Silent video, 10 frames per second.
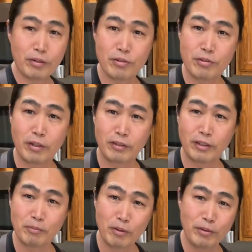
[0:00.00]

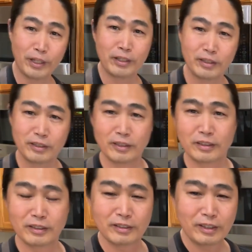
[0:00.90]
Sunday morning.
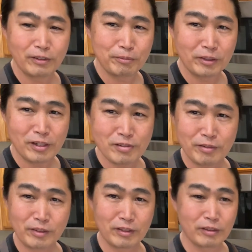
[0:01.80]
Uh, I hope you guys
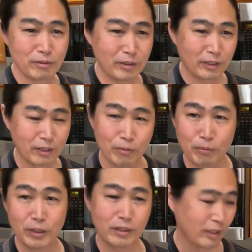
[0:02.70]
having a great
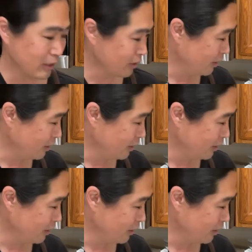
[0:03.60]
weekend.